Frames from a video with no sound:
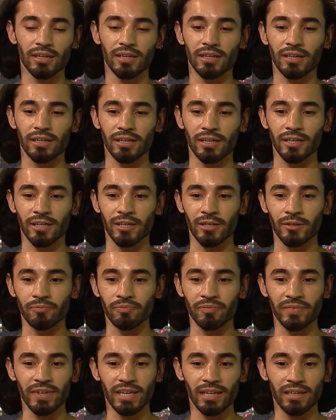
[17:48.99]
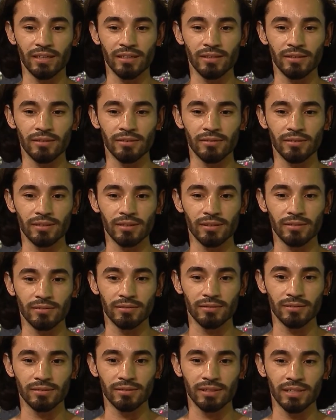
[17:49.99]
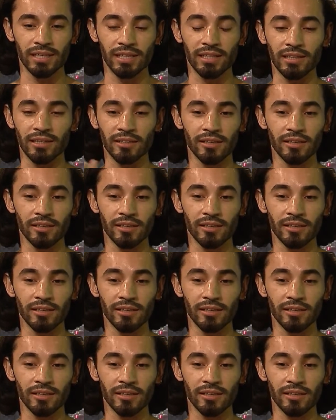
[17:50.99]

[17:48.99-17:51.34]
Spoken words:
In their